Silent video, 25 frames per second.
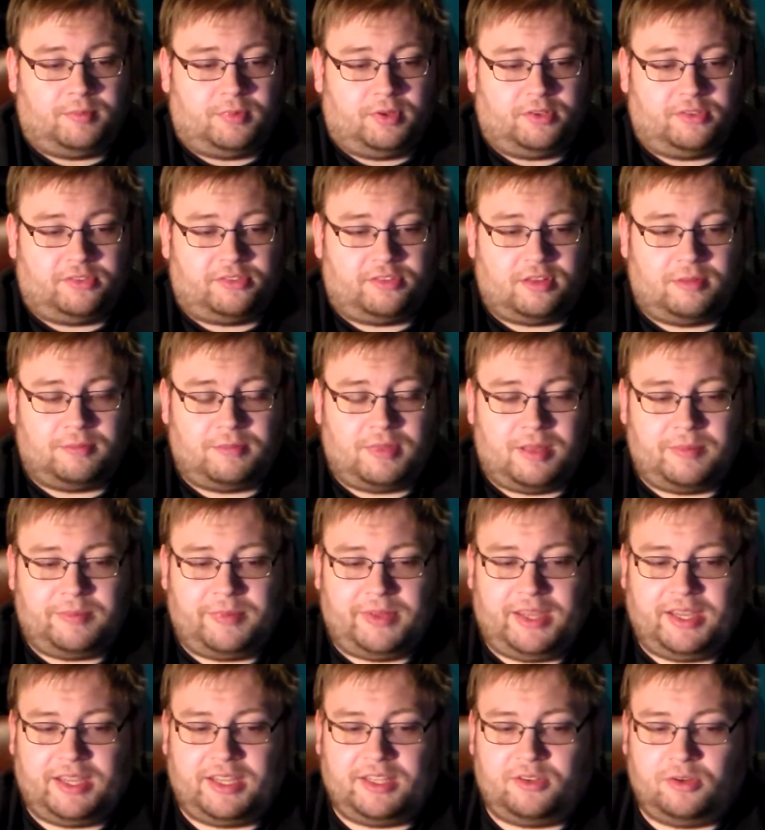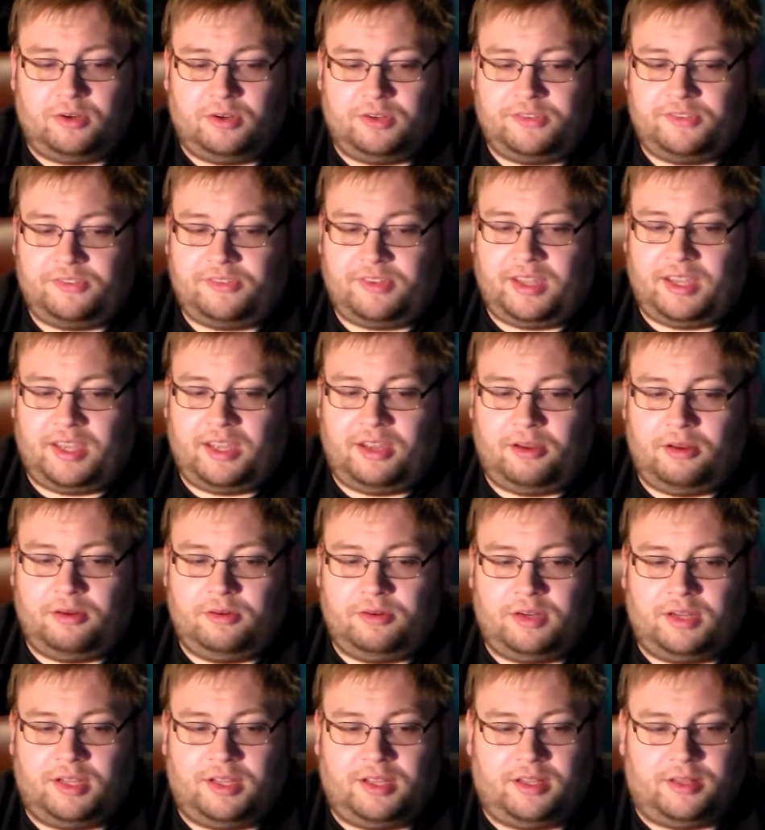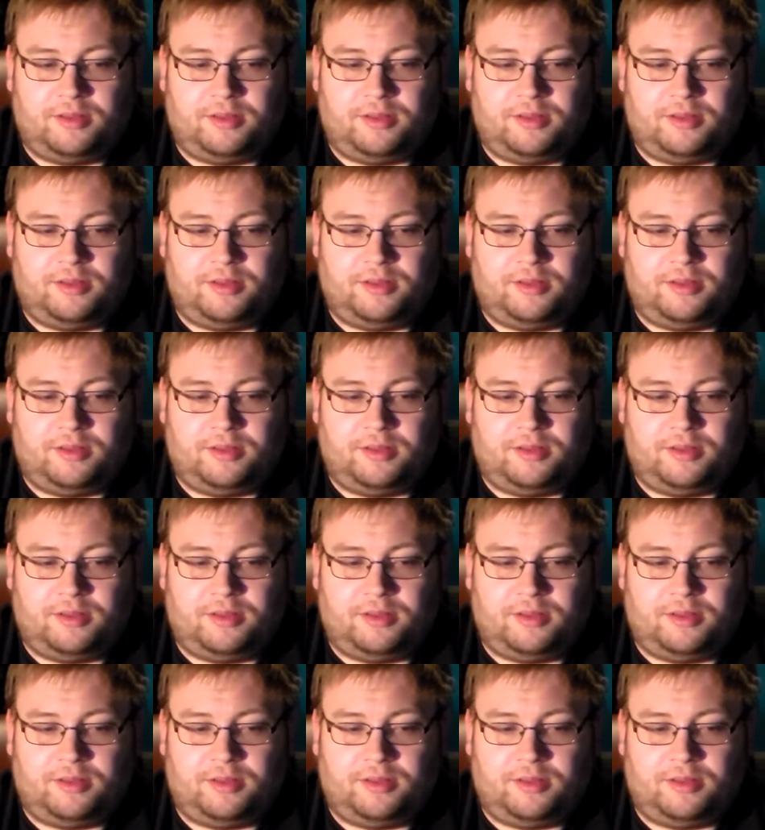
most of them head back towards town.